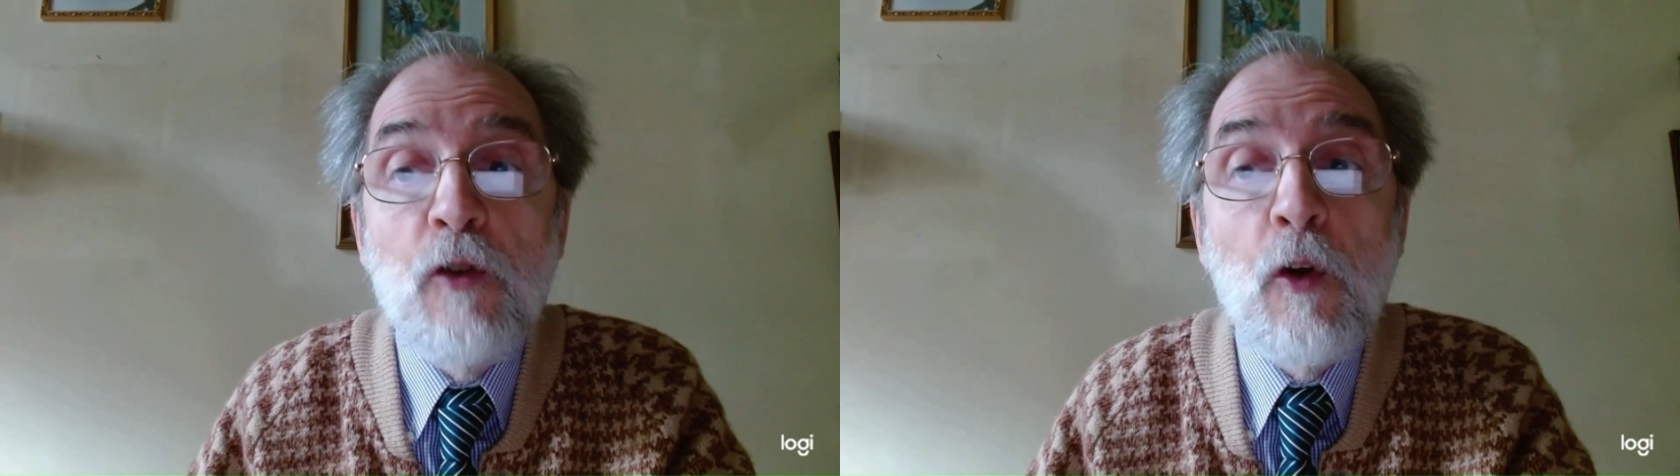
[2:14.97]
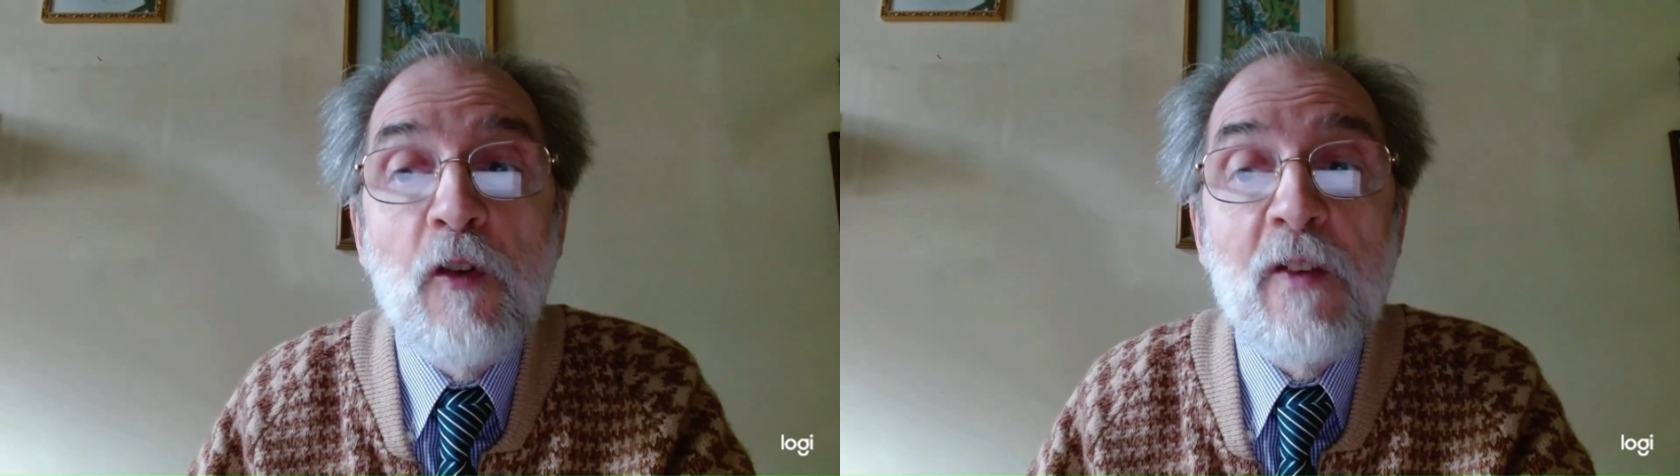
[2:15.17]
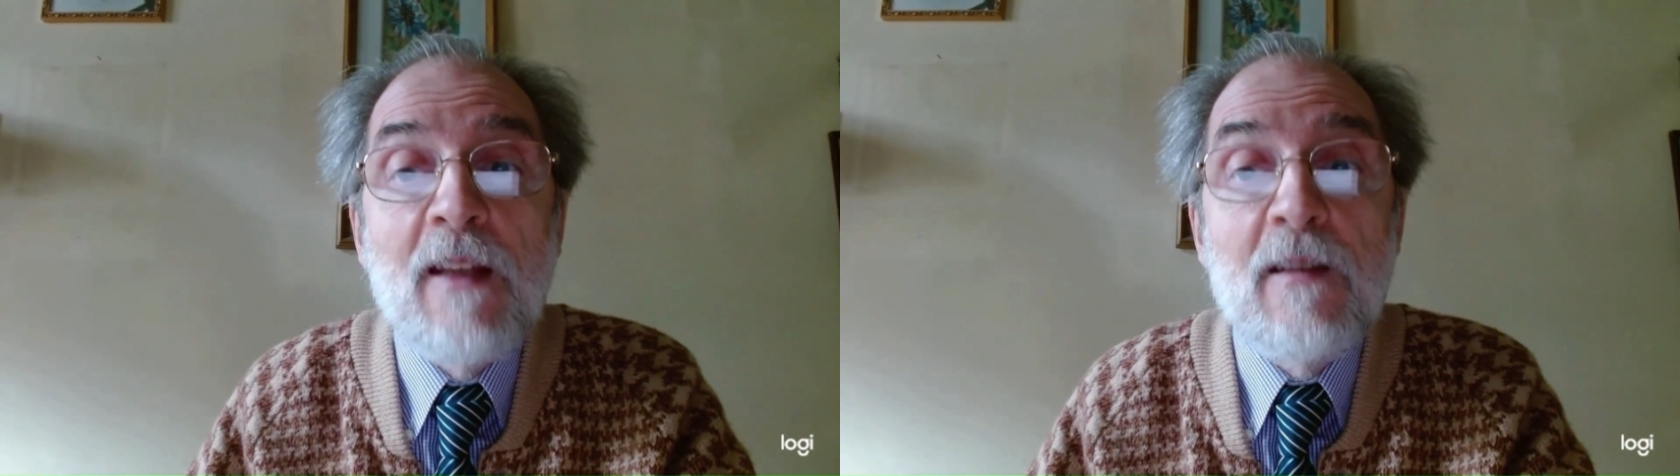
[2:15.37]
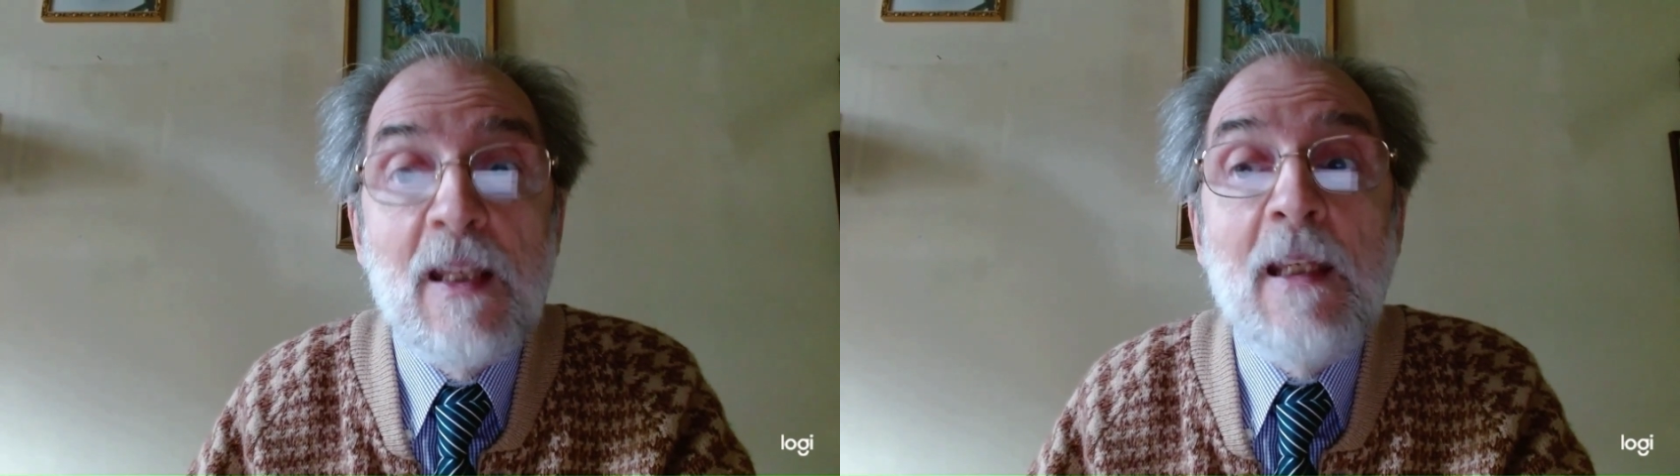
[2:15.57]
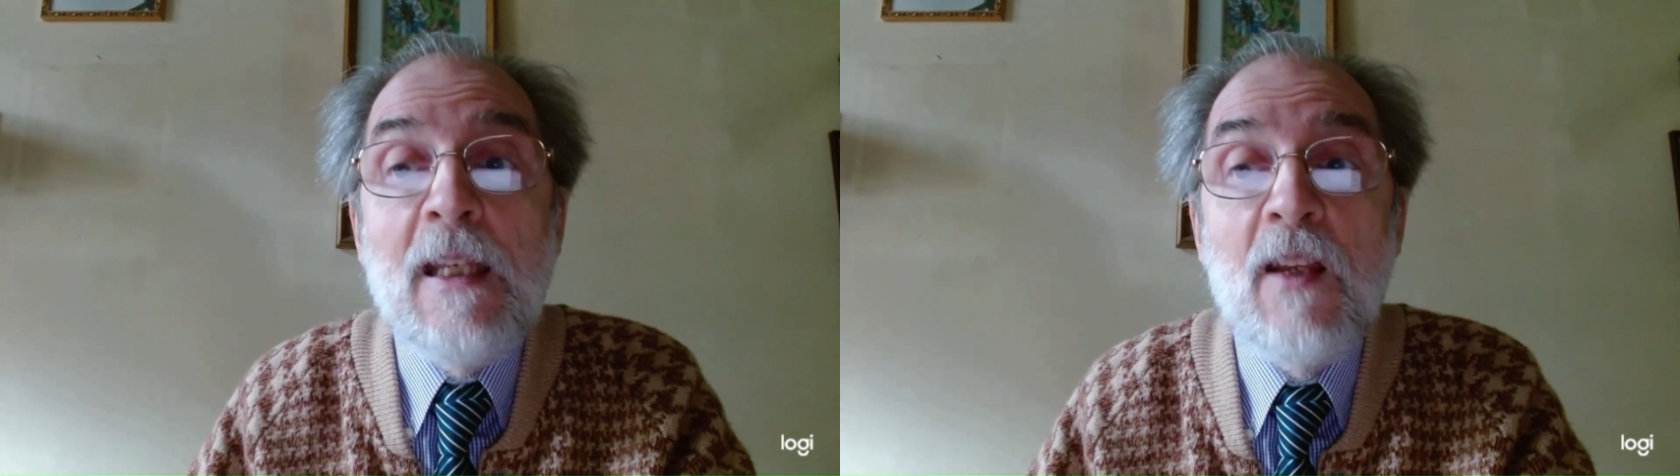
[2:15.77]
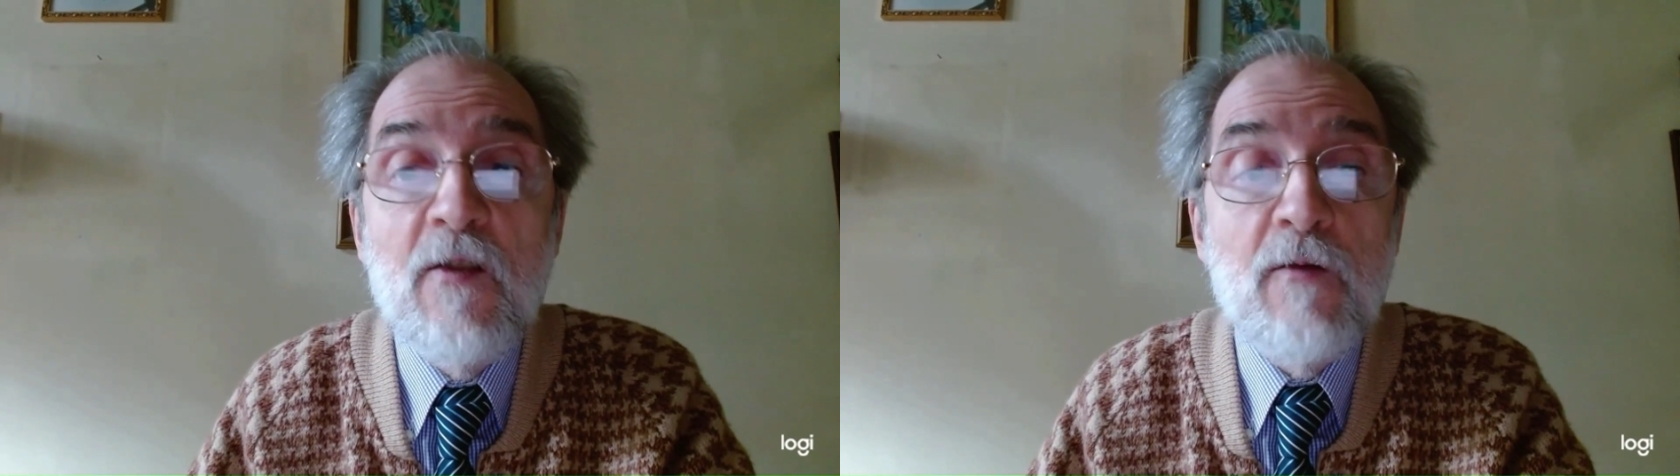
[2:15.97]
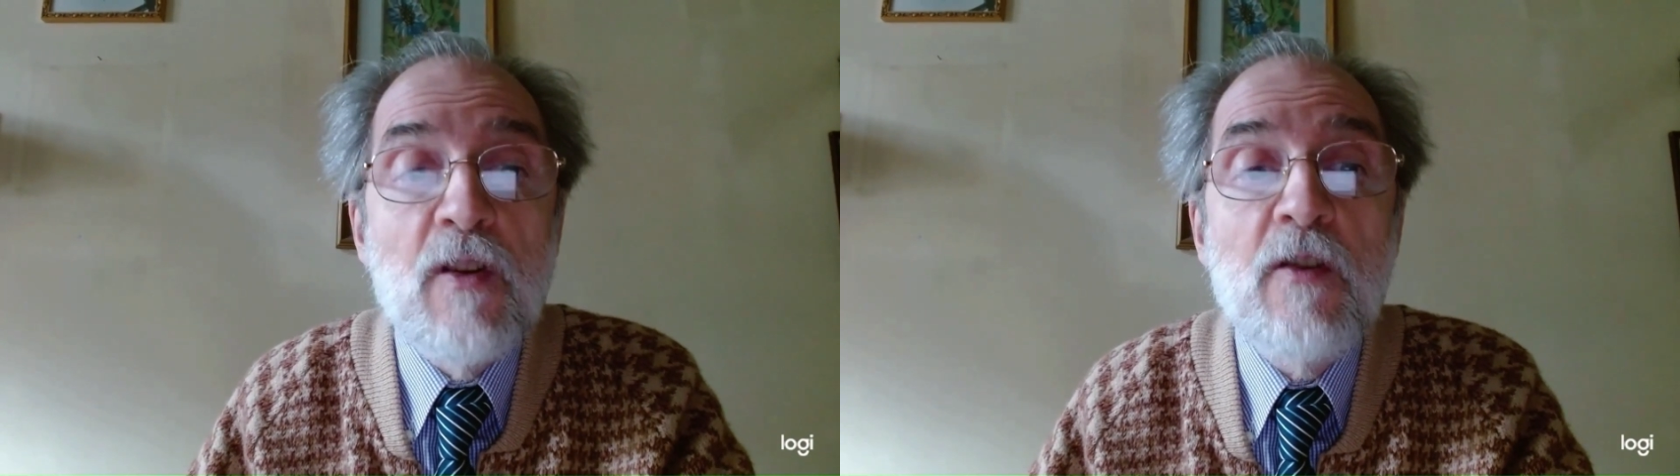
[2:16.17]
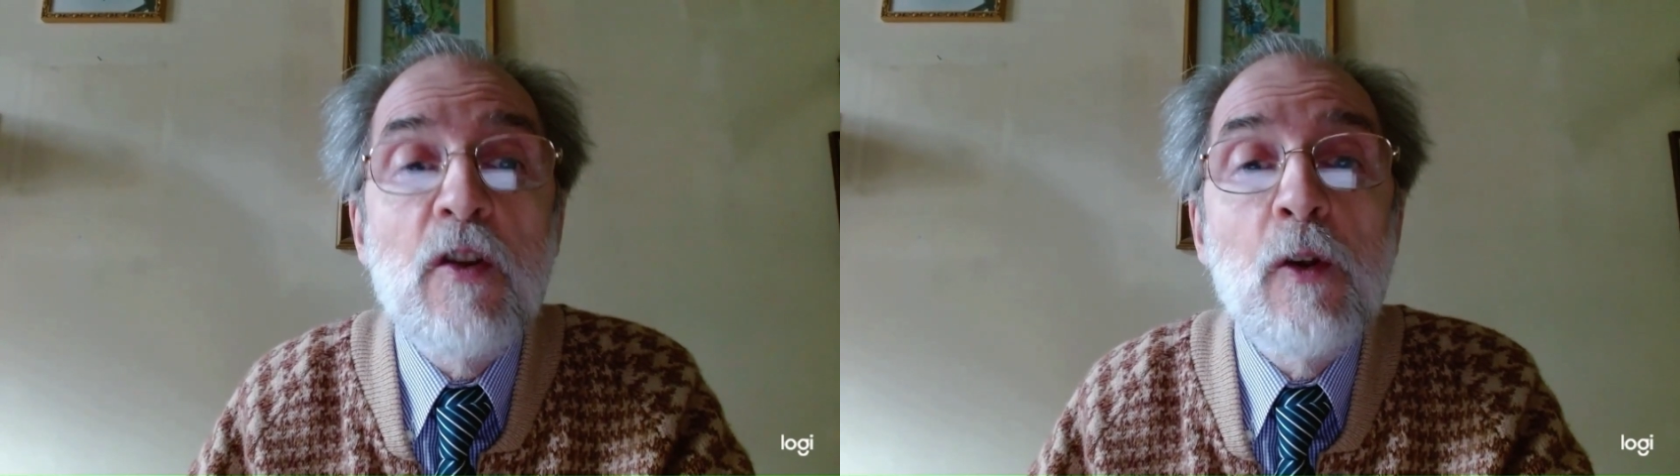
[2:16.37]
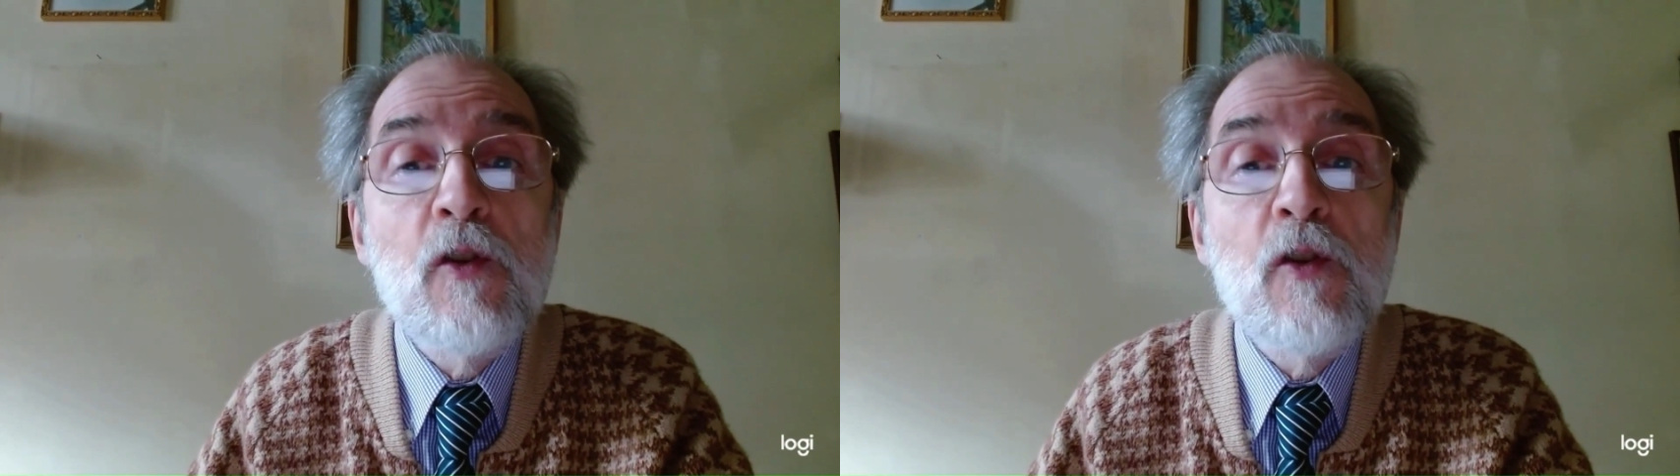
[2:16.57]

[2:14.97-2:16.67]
Doctor Costantini's